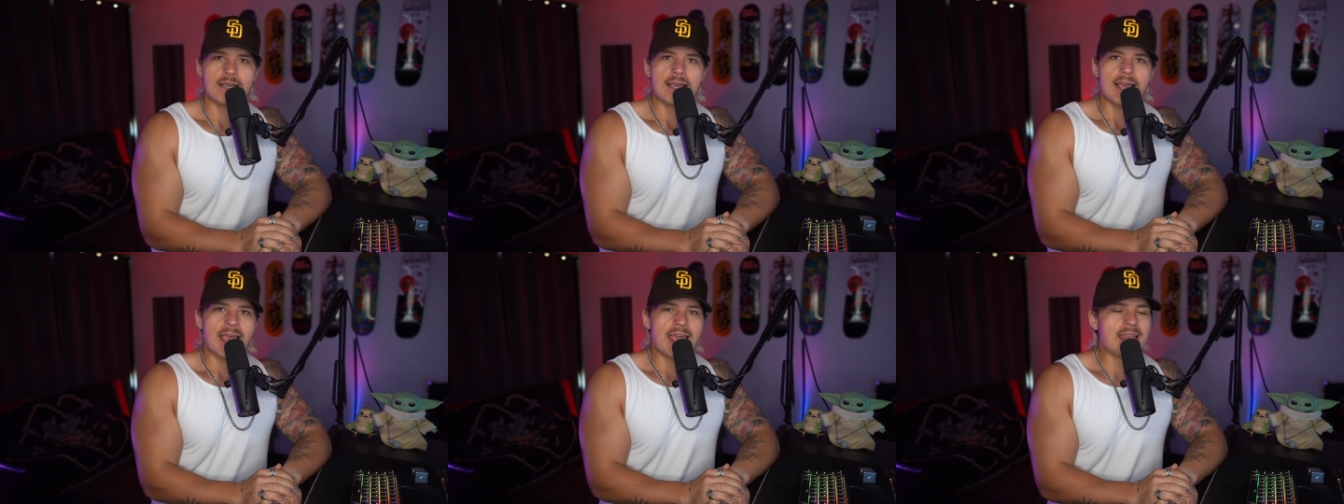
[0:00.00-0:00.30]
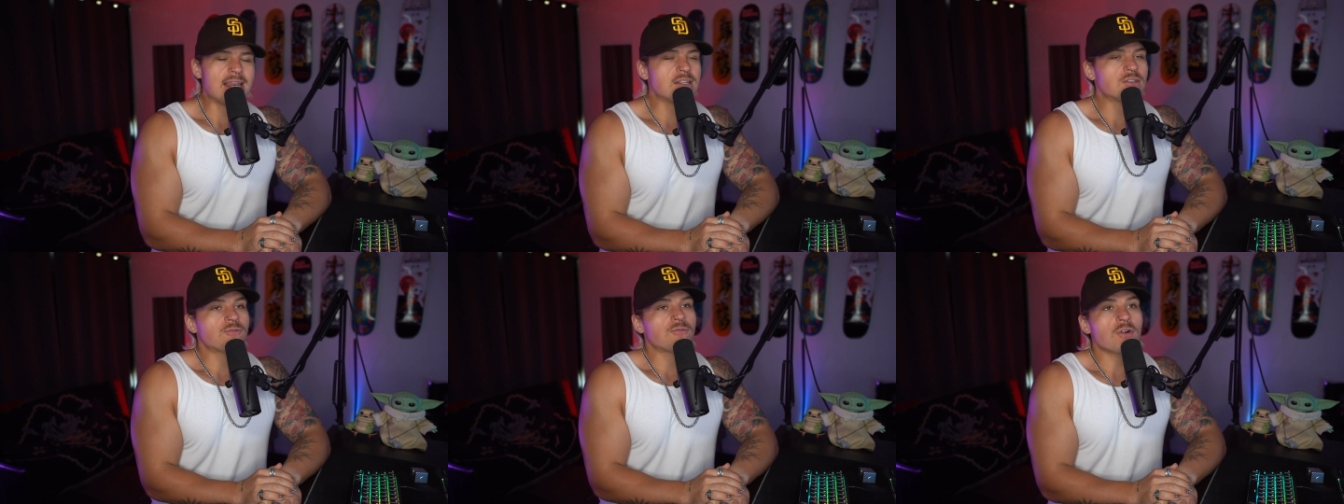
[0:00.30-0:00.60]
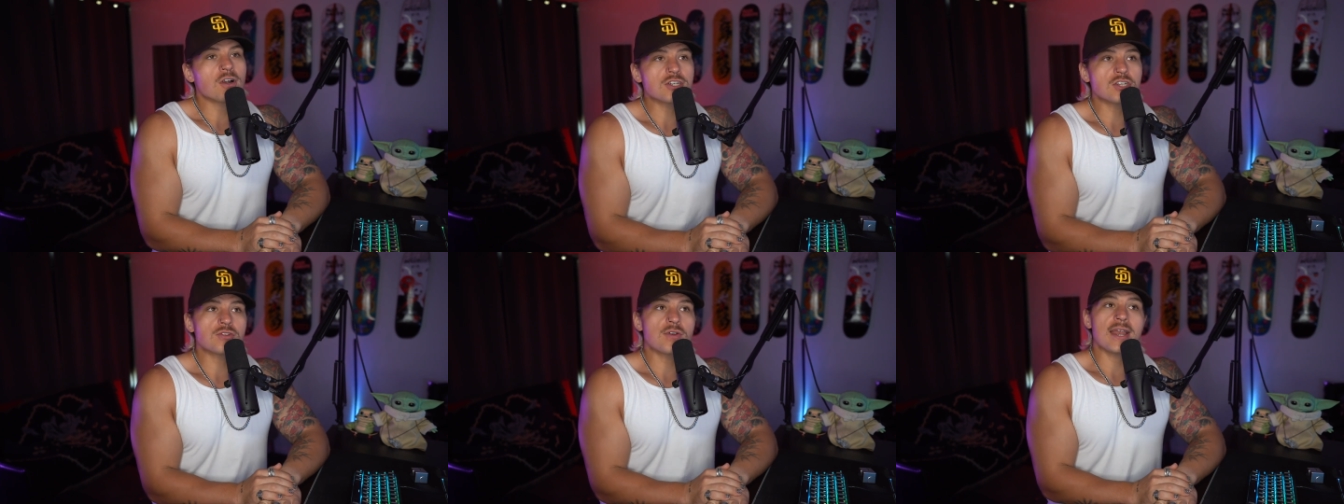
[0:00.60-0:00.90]
And it's
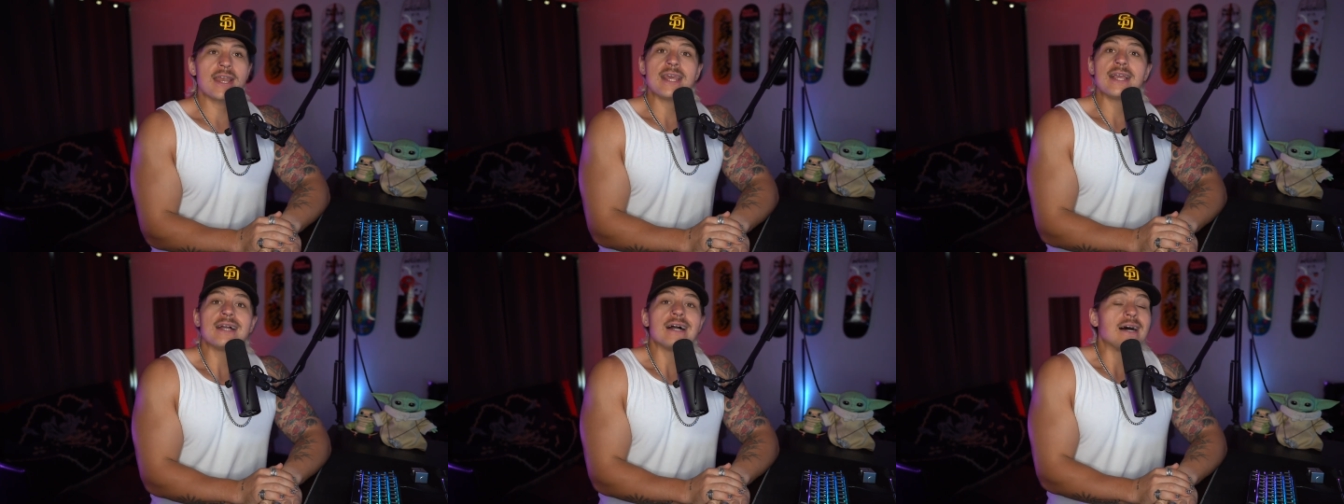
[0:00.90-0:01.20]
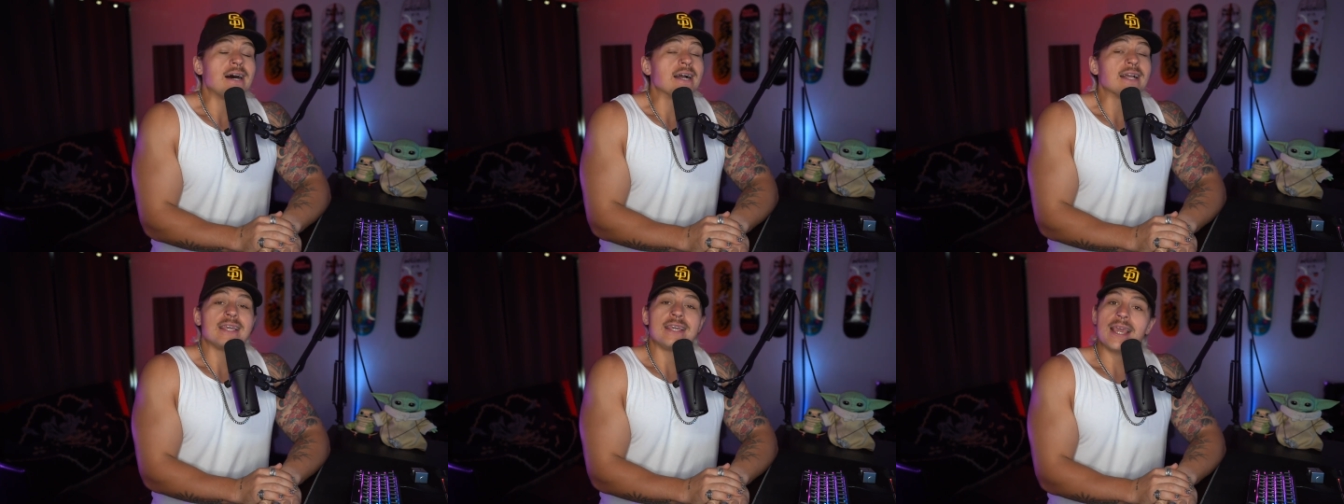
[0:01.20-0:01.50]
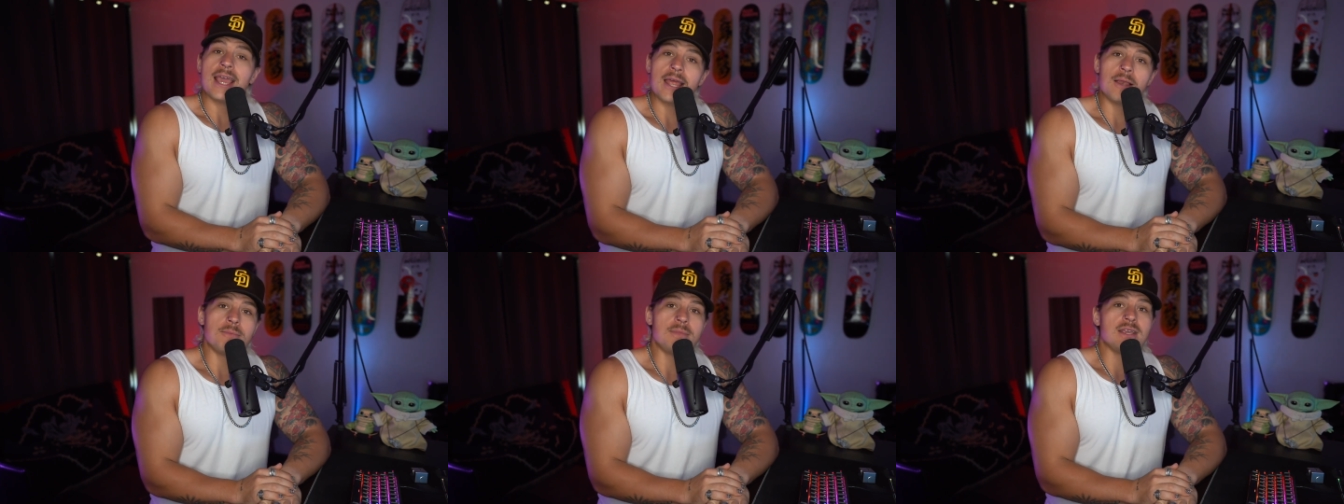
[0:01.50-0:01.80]
frustrating
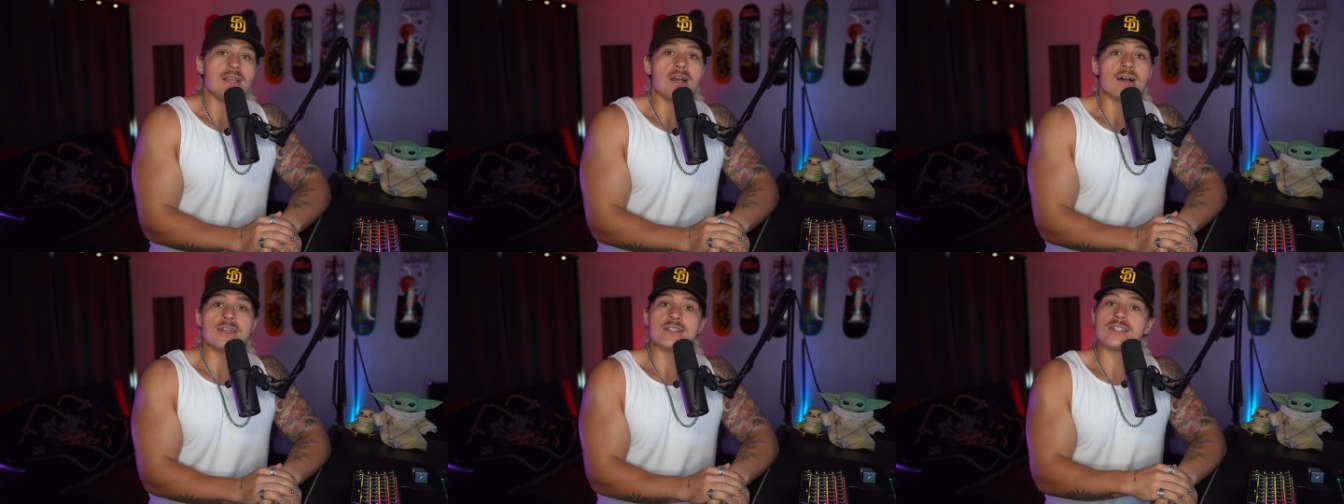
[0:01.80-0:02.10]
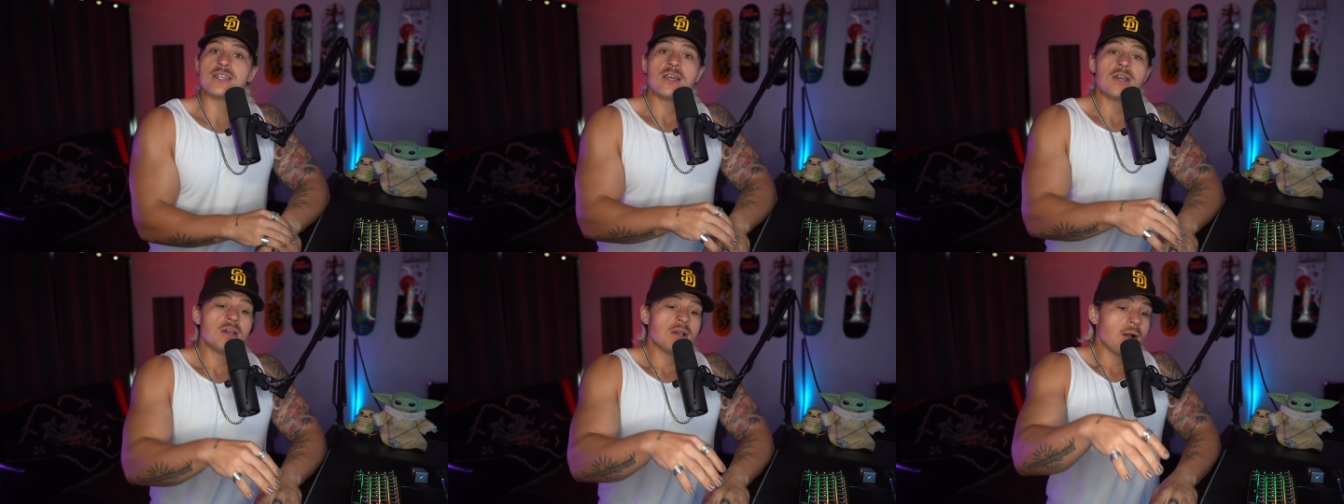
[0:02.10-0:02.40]
again because